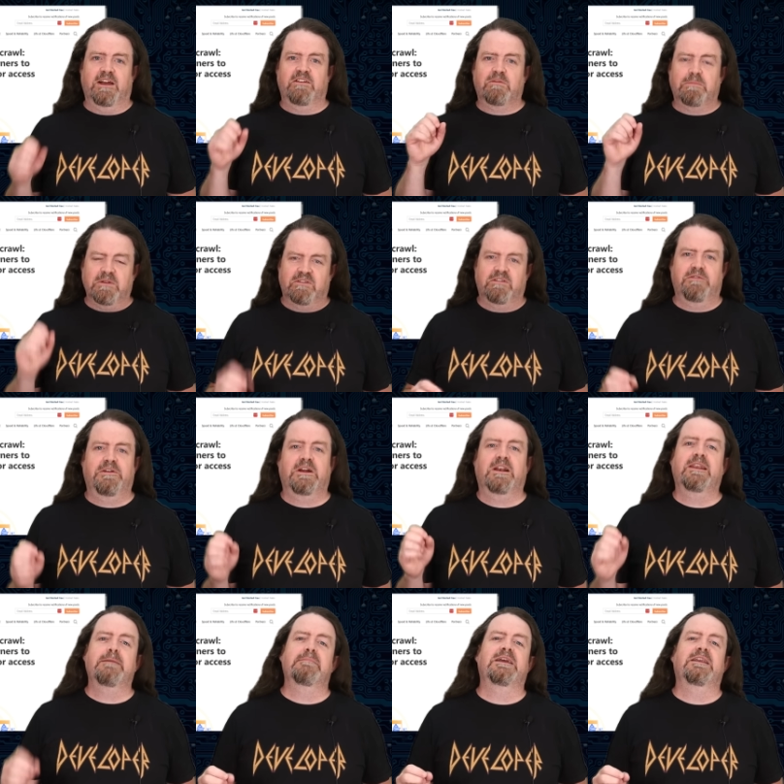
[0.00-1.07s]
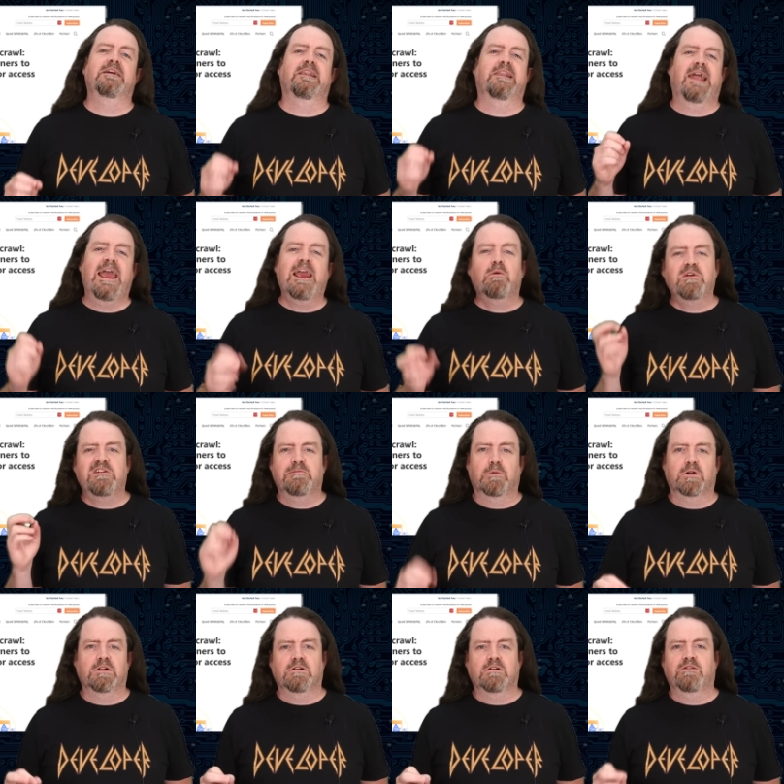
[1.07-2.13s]
I specifically mean language
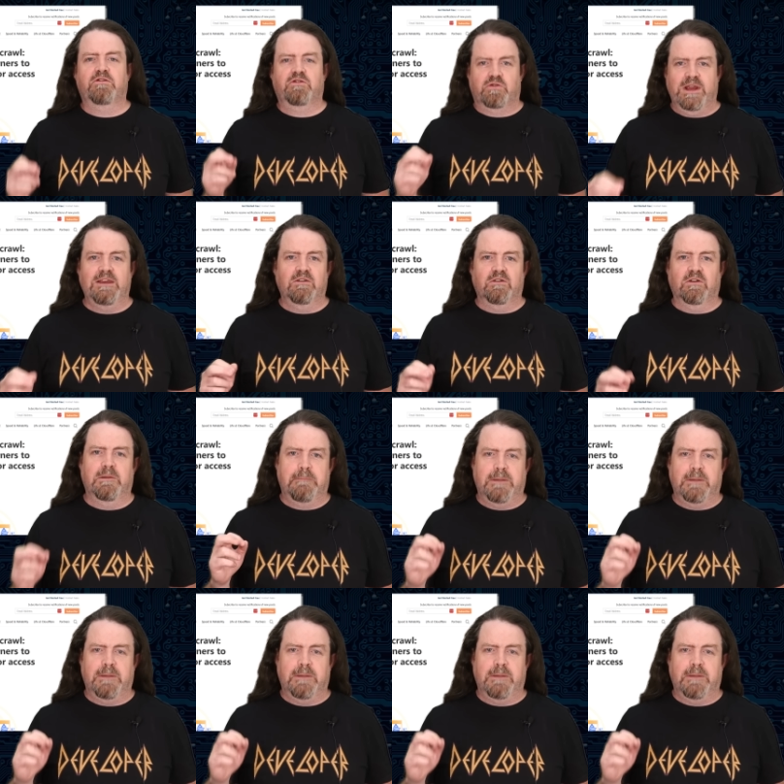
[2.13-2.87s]
models trained on